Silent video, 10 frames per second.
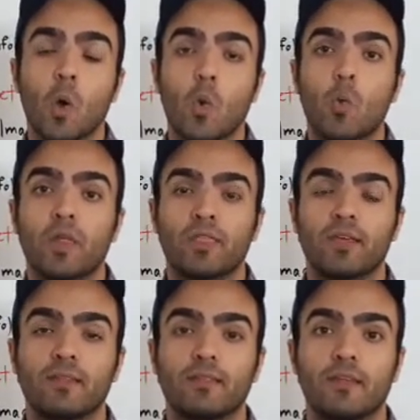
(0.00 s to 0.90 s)

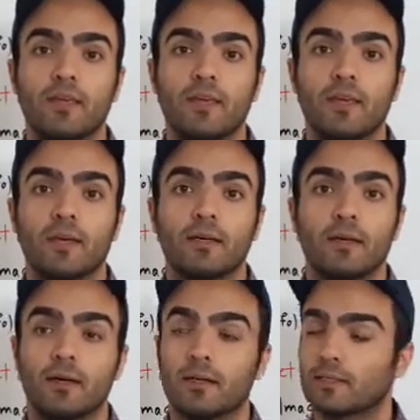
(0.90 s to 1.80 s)
within the
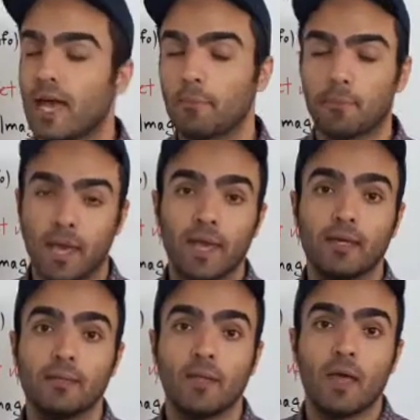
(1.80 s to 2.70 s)

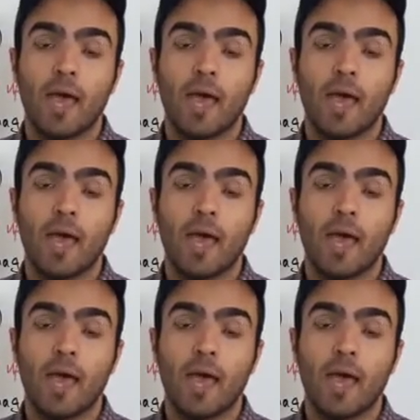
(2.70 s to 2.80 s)
campaign,